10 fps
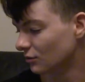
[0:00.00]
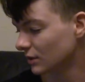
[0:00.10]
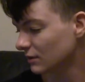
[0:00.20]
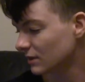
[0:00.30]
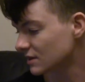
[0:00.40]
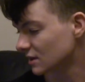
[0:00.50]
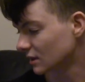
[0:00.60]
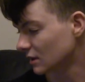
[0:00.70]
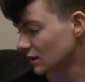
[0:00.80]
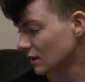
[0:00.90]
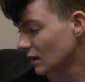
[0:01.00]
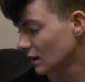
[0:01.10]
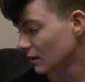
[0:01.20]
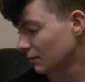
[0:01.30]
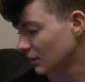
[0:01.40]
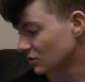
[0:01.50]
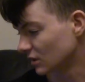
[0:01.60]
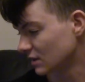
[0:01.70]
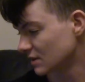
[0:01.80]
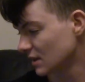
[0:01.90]
really recently, make sure
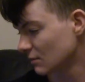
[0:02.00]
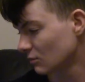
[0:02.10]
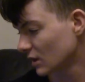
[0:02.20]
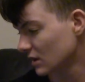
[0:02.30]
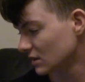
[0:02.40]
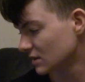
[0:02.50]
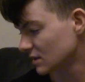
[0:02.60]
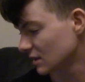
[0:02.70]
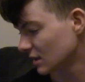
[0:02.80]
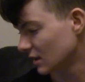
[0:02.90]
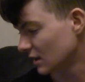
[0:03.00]
I get his name right,